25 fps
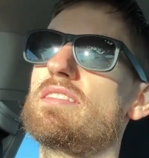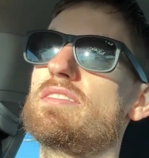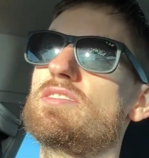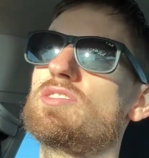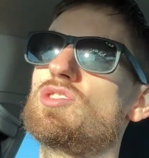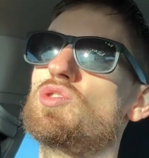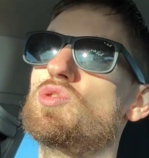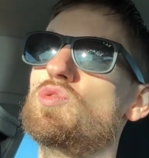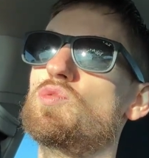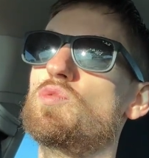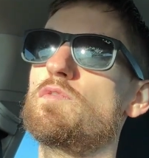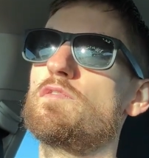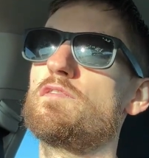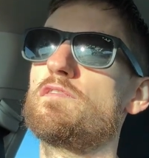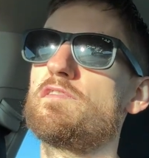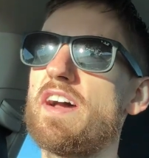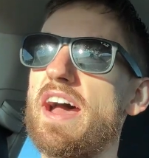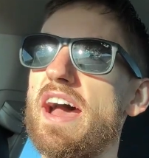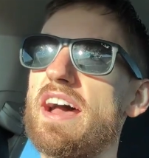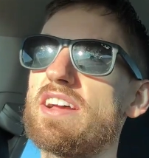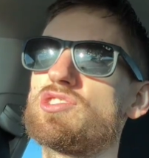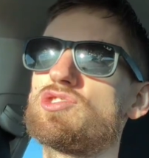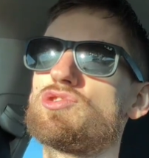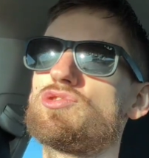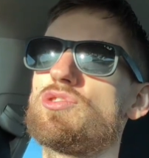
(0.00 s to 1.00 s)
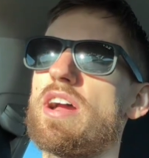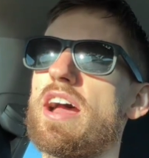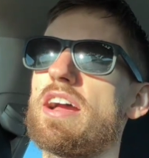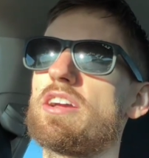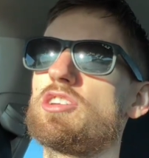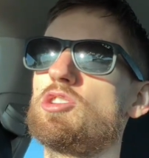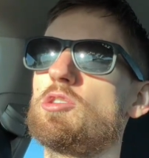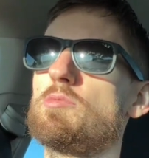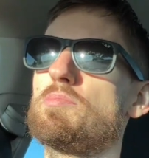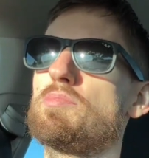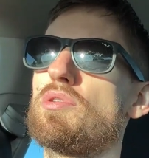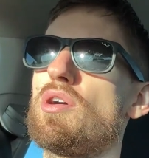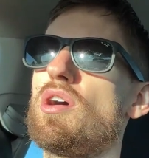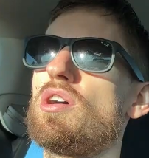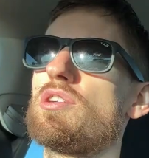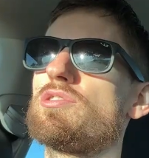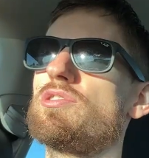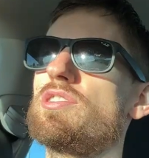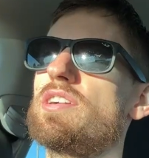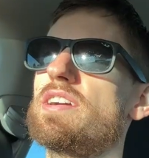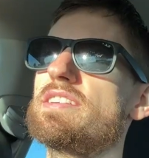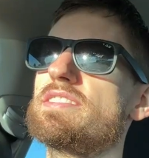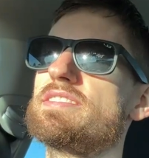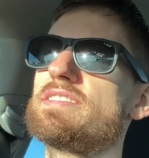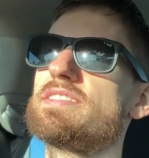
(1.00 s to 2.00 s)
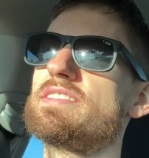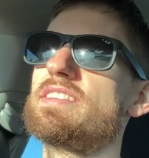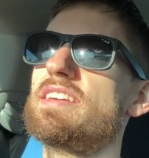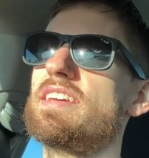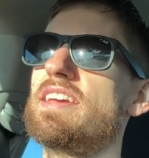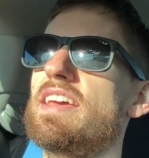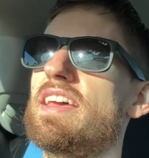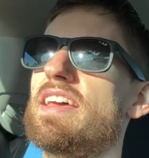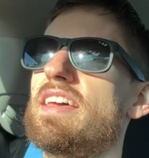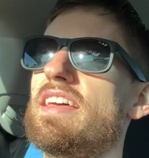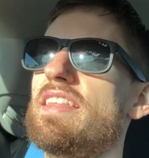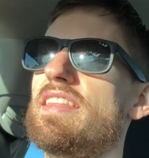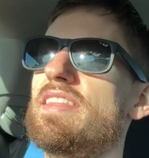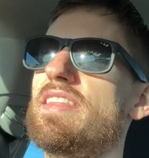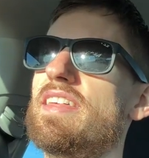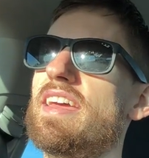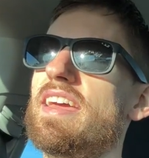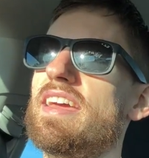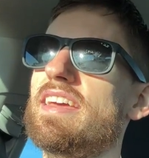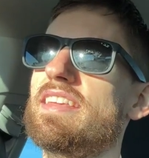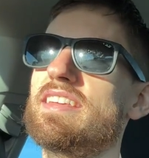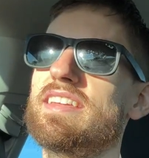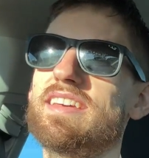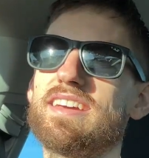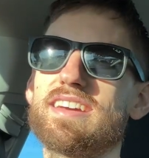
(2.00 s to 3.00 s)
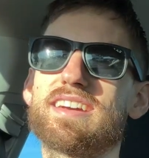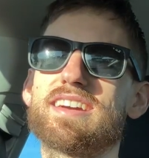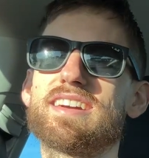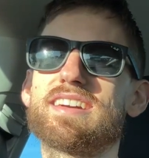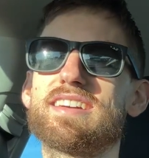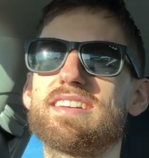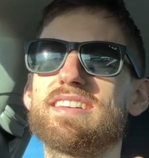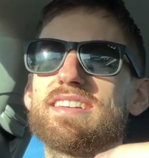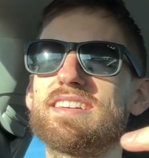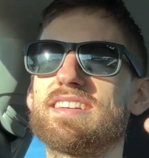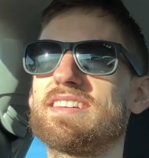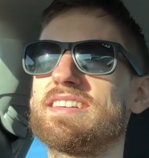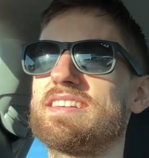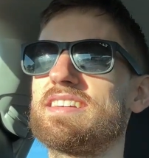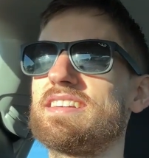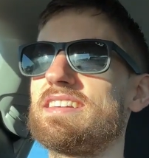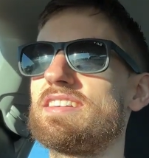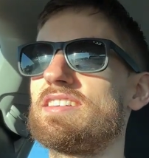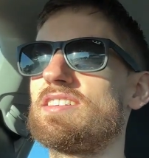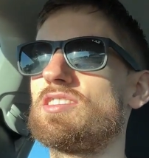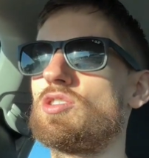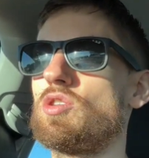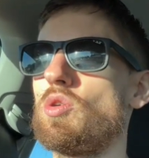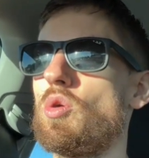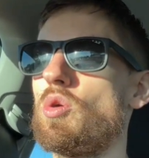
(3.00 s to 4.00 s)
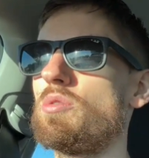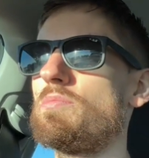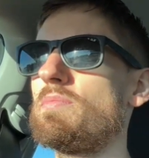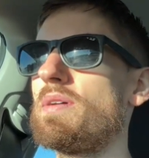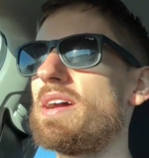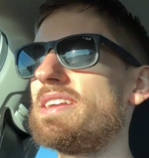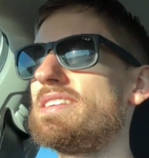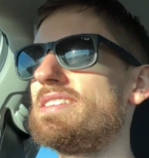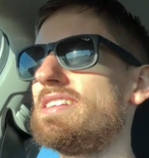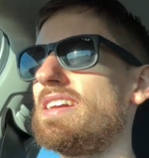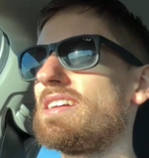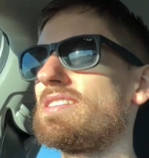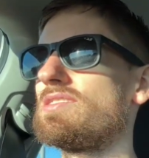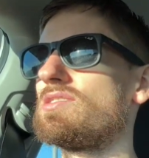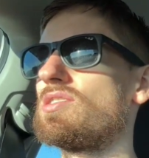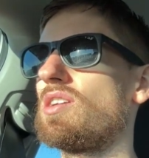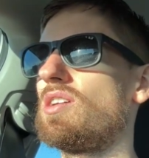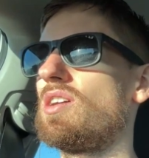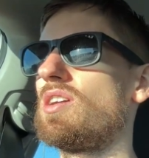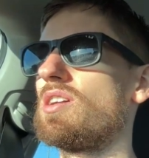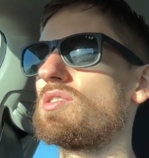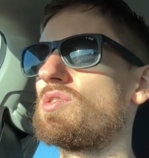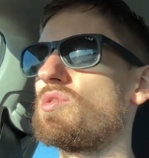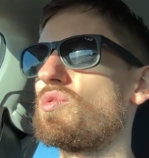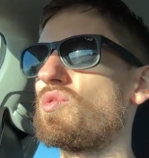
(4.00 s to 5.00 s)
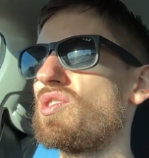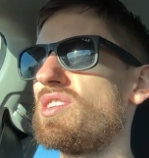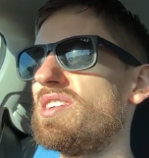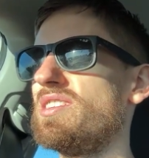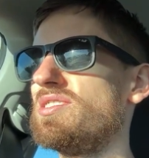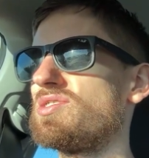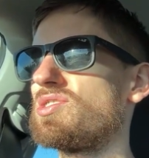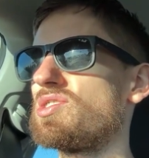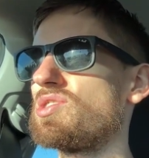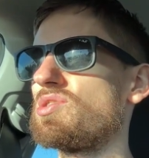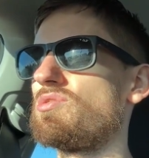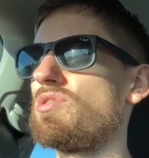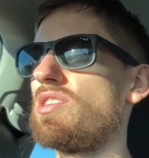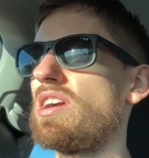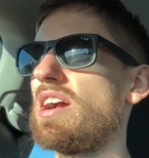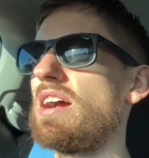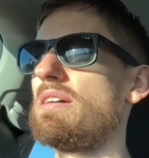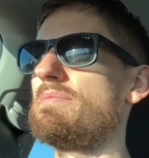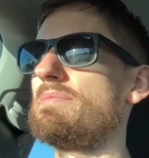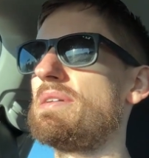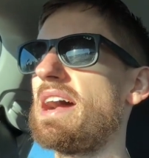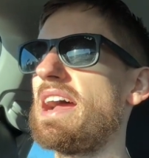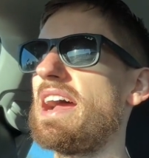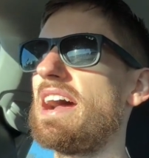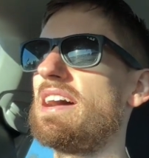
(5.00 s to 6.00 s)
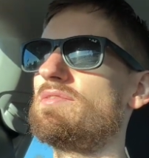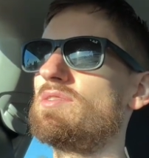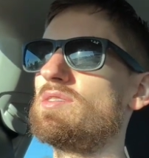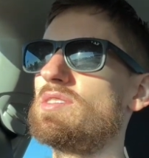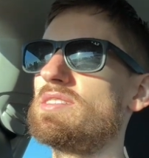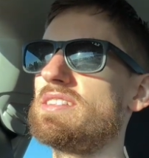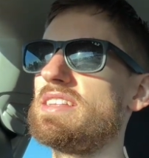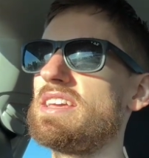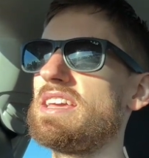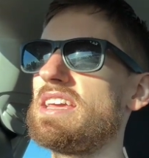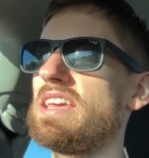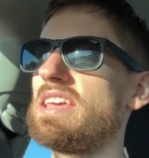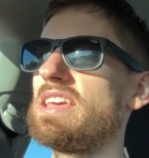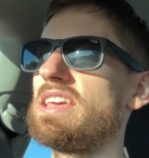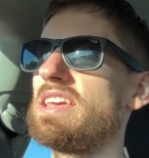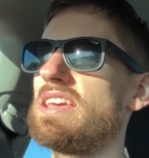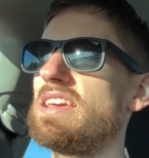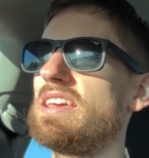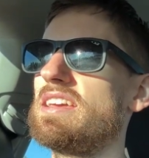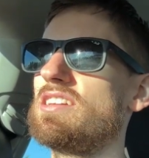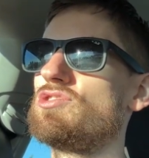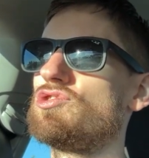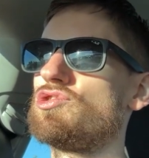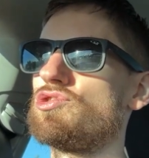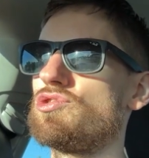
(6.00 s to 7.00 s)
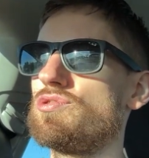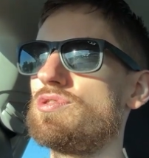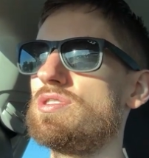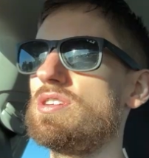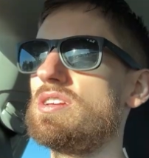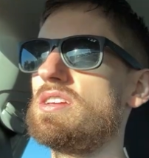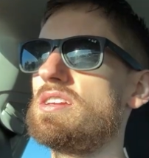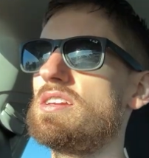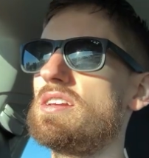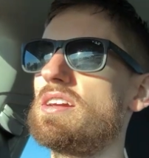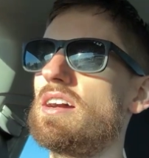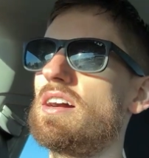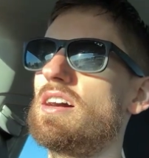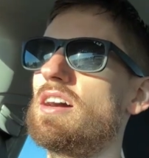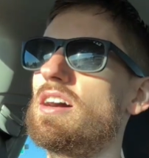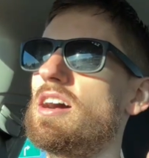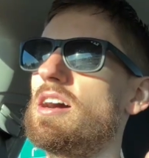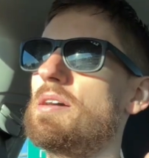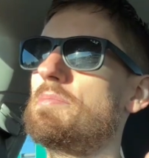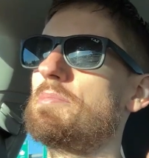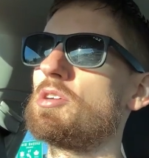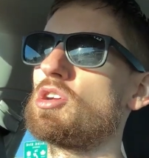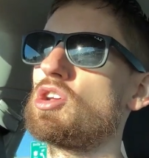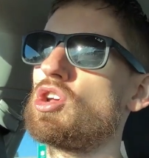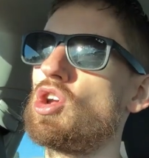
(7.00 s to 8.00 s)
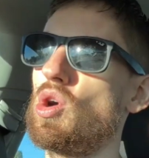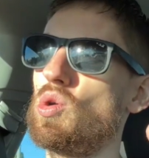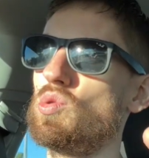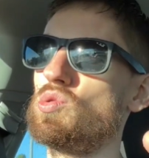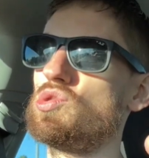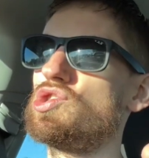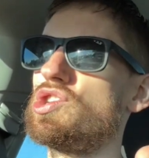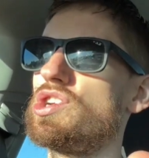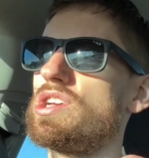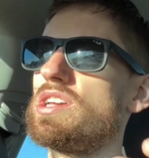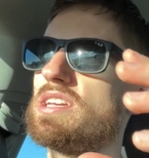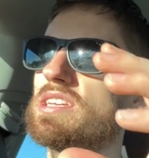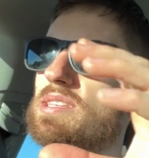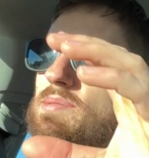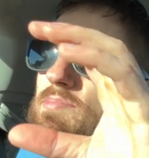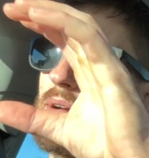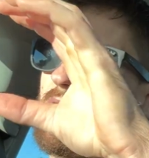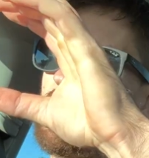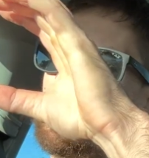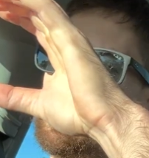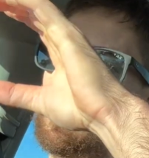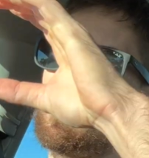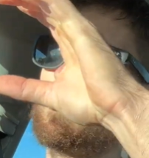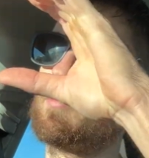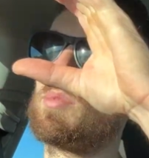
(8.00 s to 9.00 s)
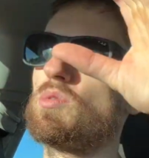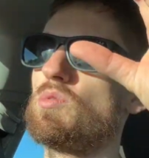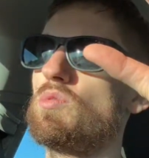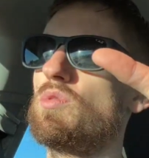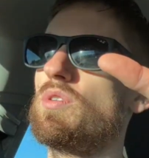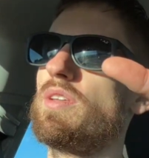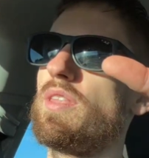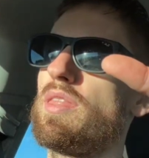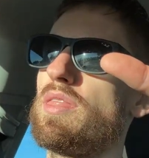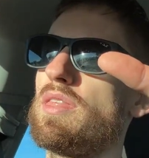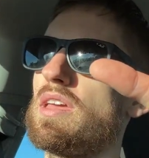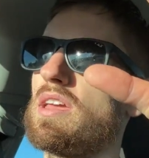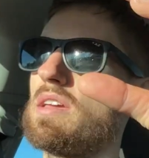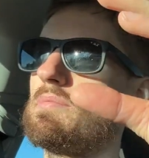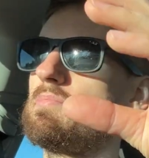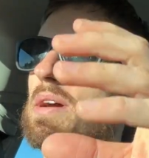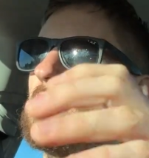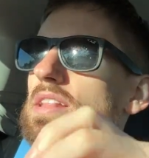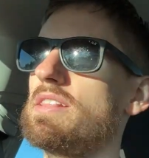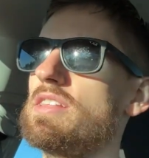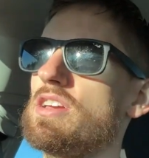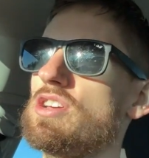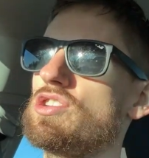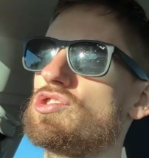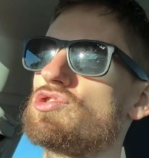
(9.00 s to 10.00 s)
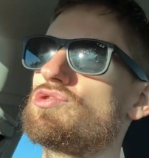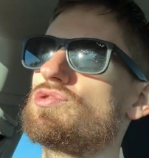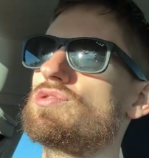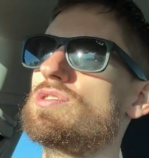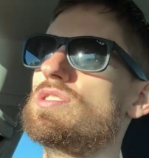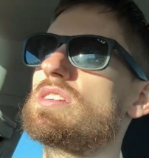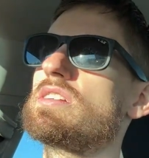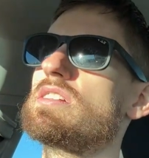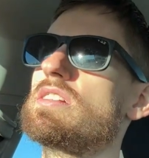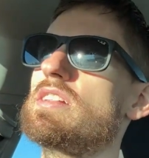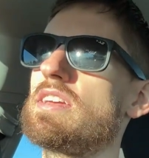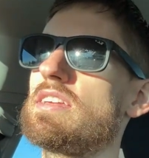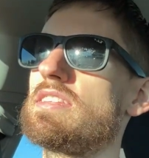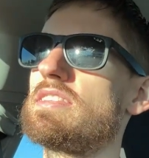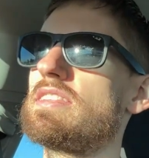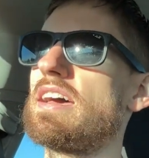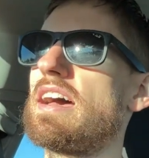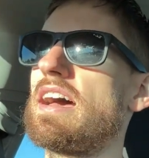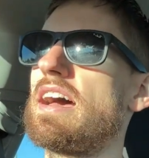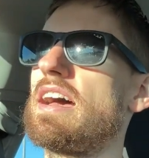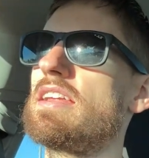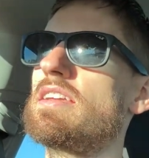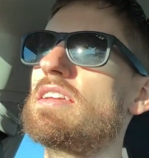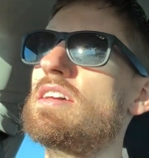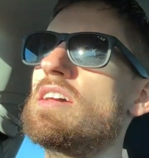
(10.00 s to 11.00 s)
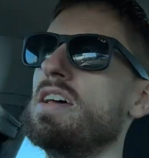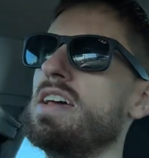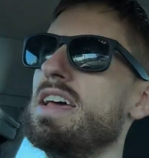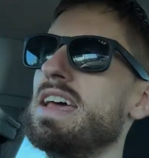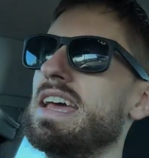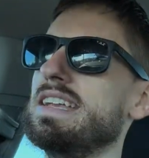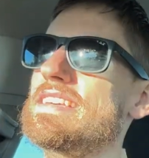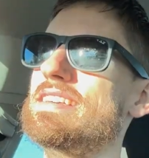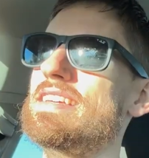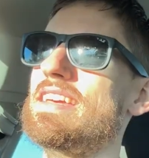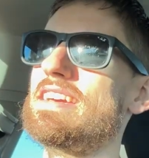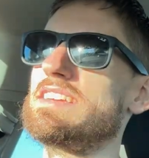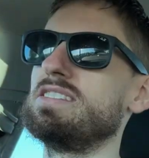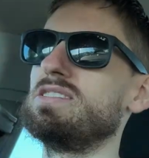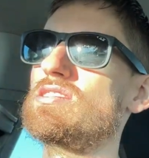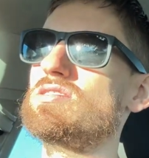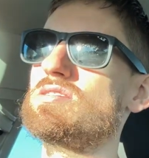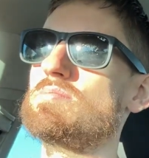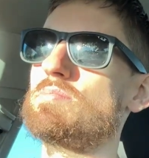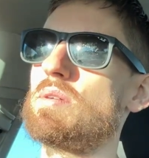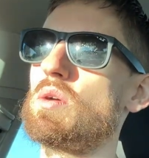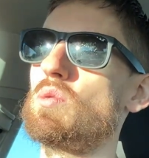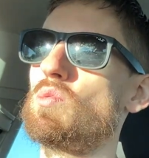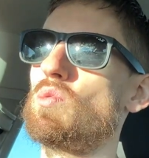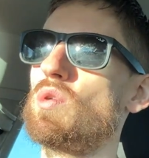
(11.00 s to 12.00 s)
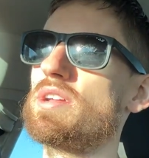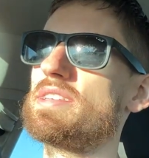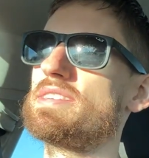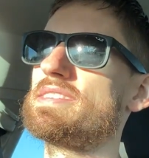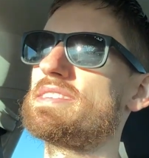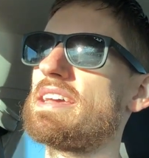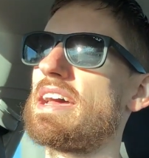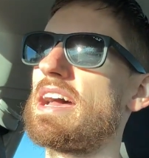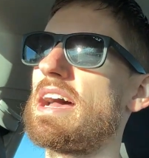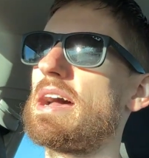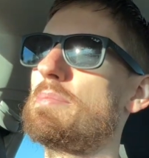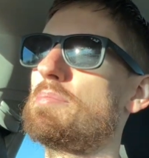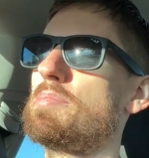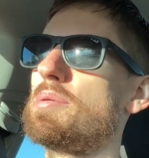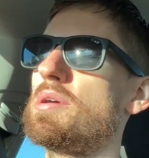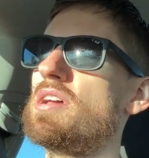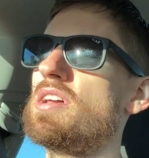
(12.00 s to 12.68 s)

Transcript: to fast track your progress, then go to my TikTok or Instagram. I have a link tree. Coaching is my #1 thing in my link tree. Click that. It takes you to my WhatsApp,